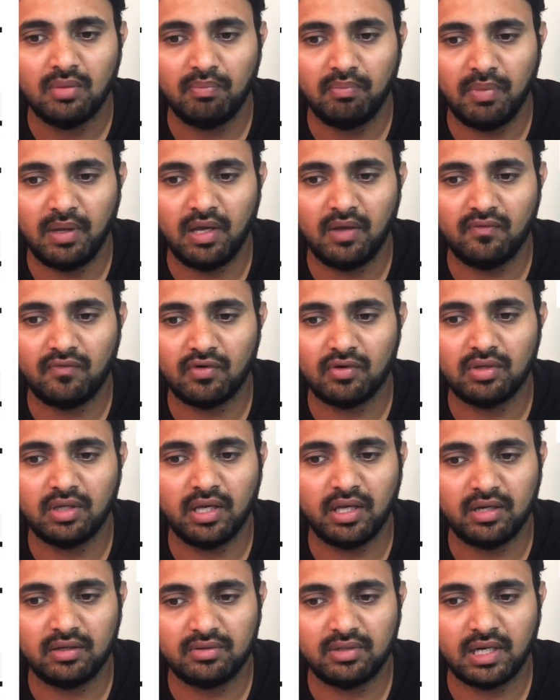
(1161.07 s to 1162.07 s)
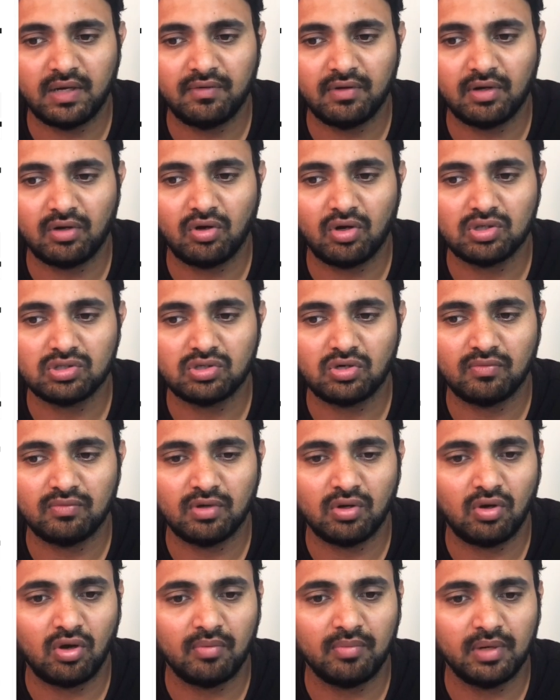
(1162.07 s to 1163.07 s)
pay for the air travel cost of the
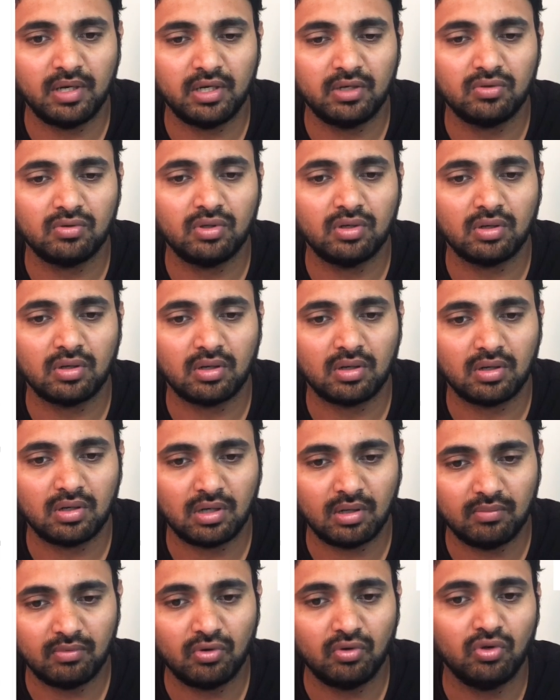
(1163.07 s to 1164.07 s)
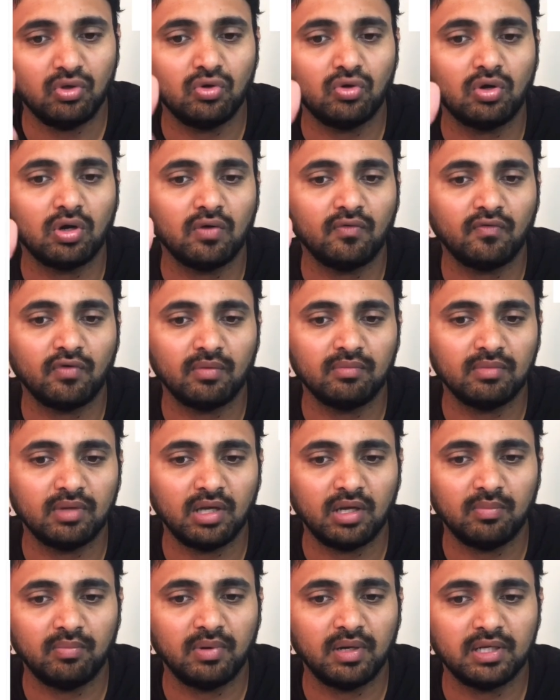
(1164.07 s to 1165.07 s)
nominee to come to Yukon from
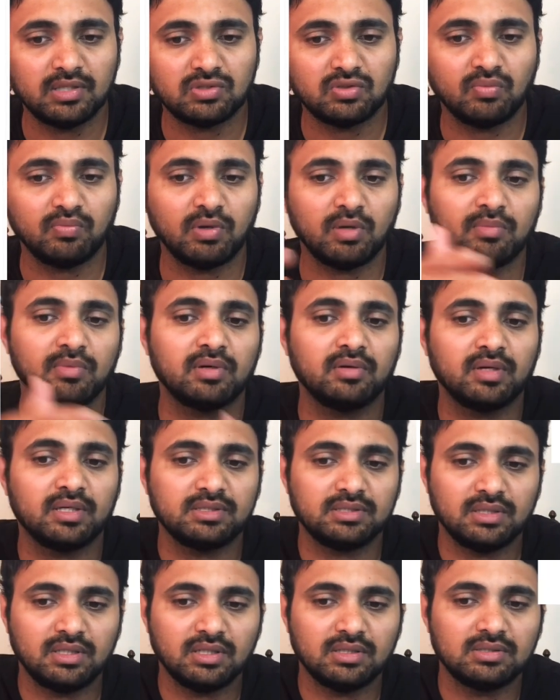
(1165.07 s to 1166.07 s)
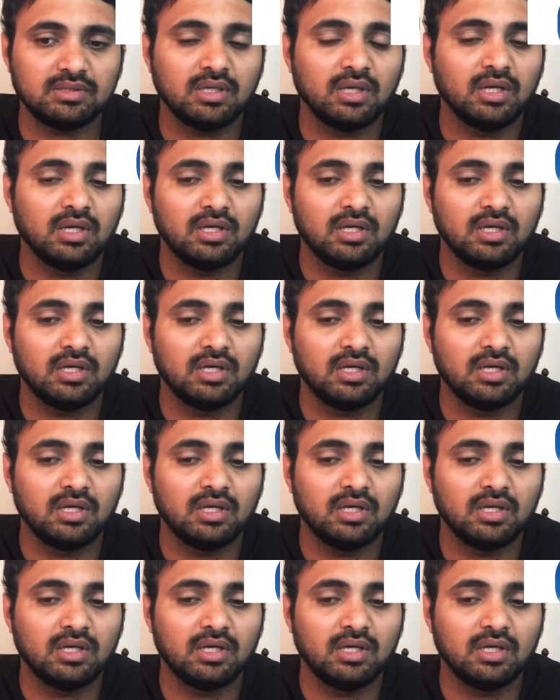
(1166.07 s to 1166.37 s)
their place to permanent residence.